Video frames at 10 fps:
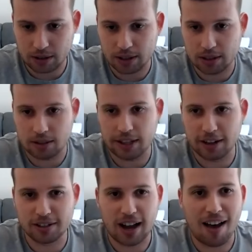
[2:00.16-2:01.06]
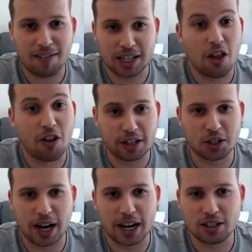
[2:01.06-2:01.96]
is there's obviously other
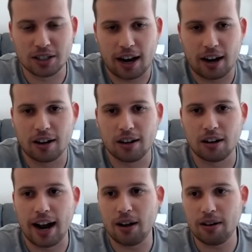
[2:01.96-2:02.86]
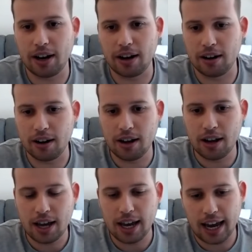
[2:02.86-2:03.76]
situations that are around, and
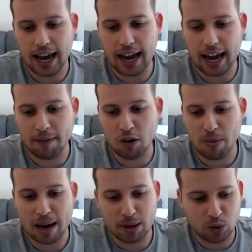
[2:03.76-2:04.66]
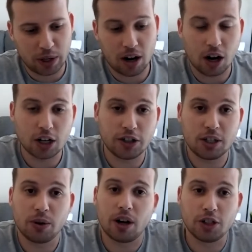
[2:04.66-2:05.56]
if you make between 100
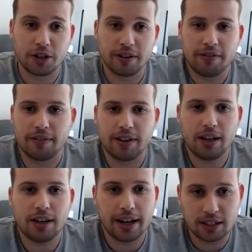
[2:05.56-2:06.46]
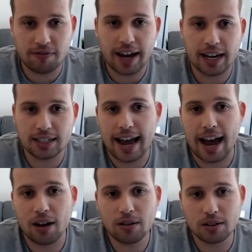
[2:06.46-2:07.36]
to 150, it's phased
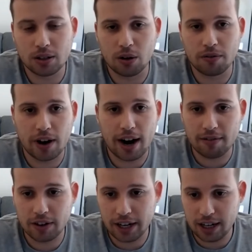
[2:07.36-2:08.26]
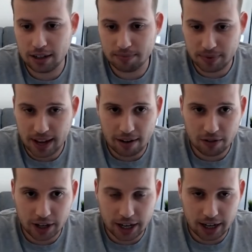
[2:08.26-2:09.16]
out. So for every
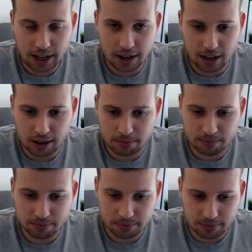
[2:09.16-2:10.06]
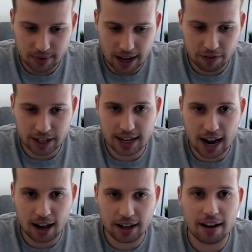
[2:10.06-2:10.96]
dollar, every
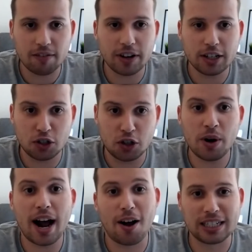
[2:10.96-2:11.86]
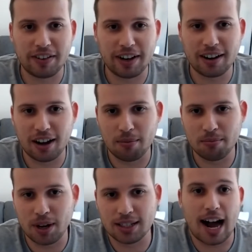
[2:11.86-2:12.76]
$2 of
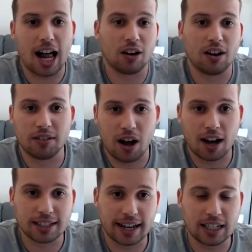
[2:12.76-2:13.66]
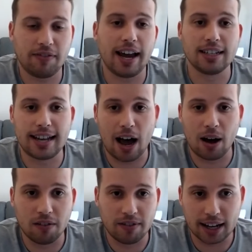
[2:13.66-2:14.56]
income, a dollar of loss gets phased
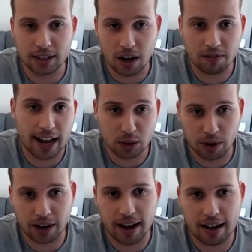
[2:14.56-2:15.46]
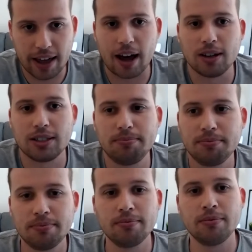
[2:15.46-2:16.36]
out of that 25,000.
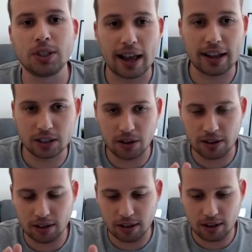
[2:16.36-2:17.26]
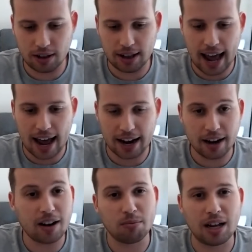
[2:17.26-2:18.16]
So that
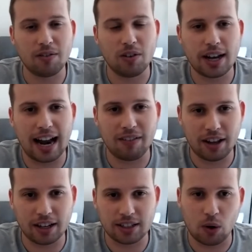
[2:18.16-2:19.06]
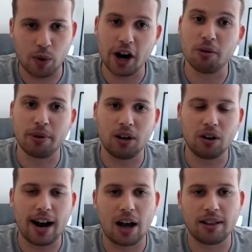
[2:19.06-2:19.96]
income level is kind of in this like weird middle
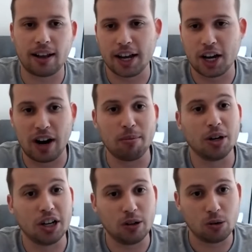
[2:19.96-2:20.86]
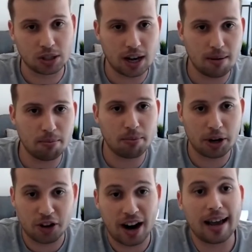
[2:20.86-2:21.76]
ground that like you're able to use some,
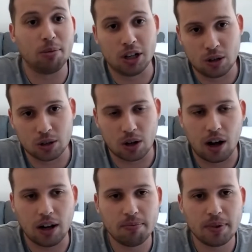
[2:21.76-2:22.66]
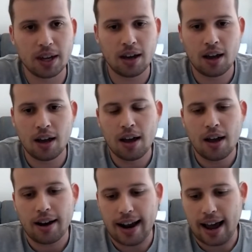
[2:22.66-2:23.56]
but you're not able to use all.
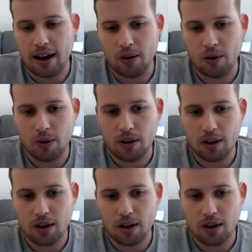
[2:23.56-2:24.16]
Now,